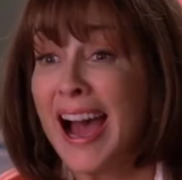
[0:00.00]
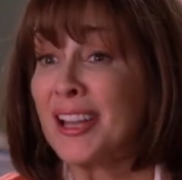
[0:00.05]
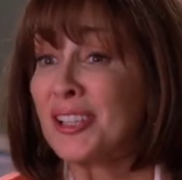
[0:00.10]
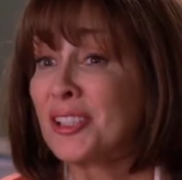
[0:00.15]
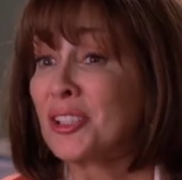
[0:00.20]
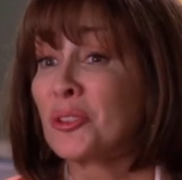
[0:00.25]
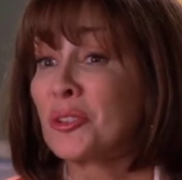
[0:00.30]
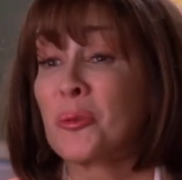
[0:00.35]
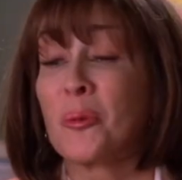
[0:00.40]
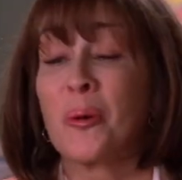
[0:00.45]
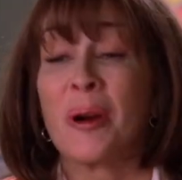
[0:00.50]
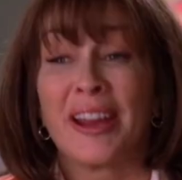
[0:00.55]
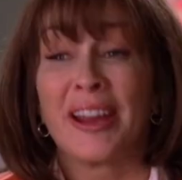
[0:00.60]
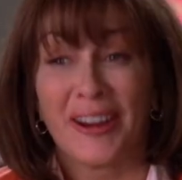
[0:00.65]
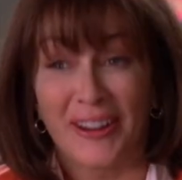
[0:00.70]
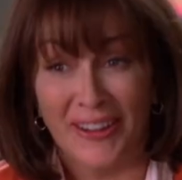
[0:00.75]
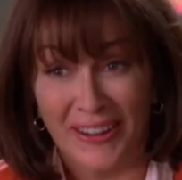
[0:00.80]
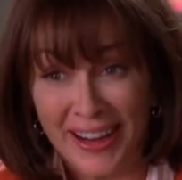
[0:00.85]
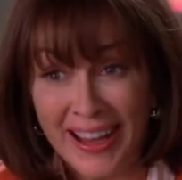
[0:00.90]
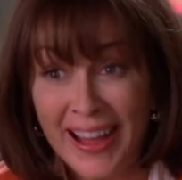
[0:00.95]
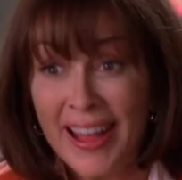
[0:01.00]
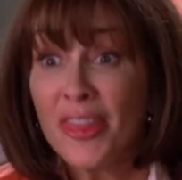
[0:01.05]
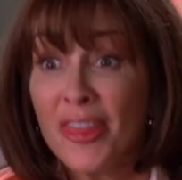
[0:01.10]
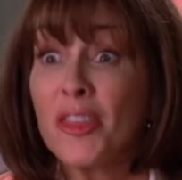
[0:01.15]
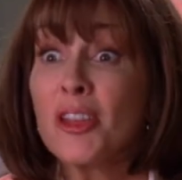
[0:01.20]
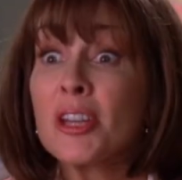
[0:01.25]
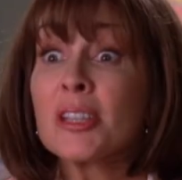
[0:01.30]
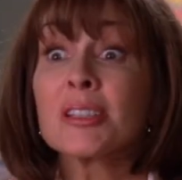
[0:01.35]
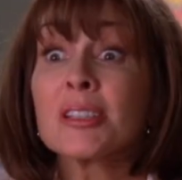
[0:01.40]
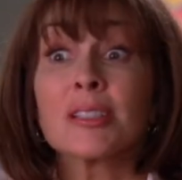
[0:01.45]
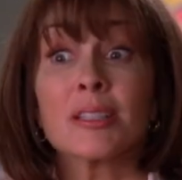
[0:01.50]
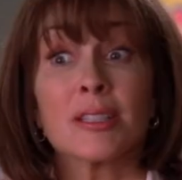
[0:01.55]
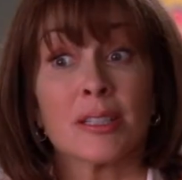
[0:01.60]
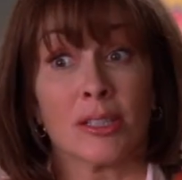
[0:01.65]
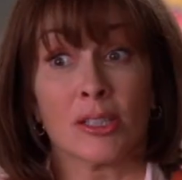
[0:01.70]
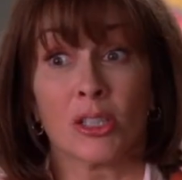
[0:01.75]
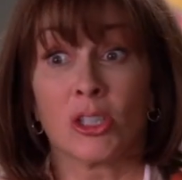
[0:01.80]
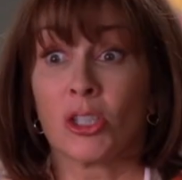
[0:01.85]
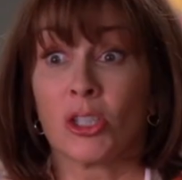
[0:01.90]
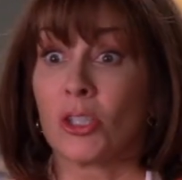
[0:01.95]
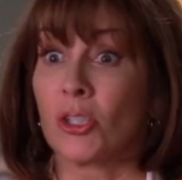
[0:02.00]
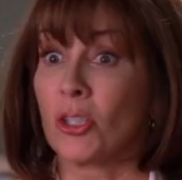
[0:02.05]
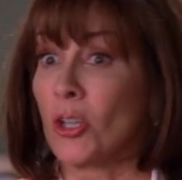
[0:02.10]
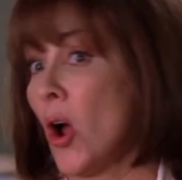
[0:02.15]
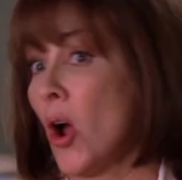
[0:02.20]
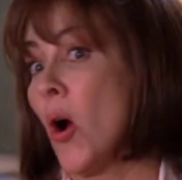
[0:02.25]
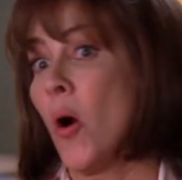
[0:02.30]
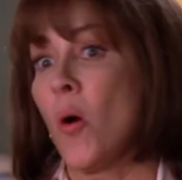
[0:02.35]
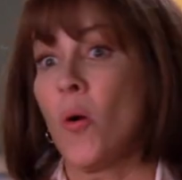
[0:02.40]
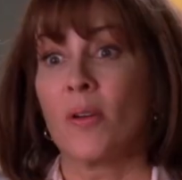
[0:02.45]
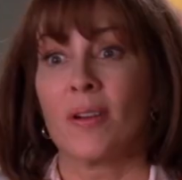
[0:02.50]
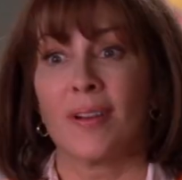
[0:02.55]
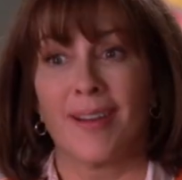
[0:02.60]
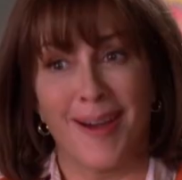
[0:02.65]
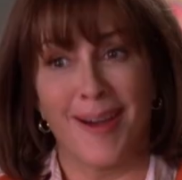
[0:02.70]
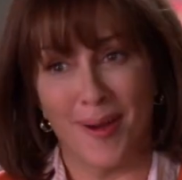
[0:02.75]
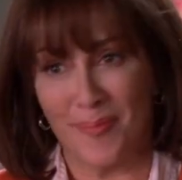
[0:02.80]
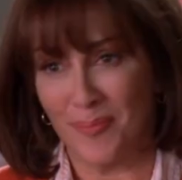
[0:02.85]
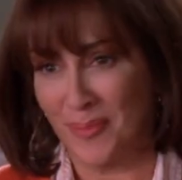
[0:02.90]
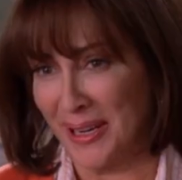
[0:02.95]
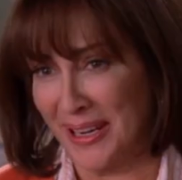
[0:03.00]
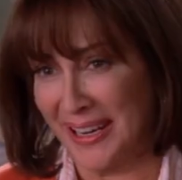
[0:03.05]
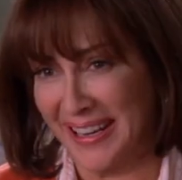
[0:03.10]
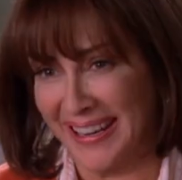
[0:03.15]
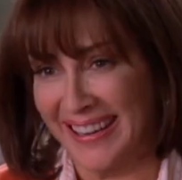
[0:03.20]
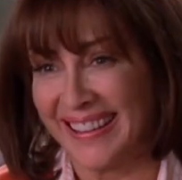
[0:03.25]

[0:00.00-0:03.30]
swear, this is so not me.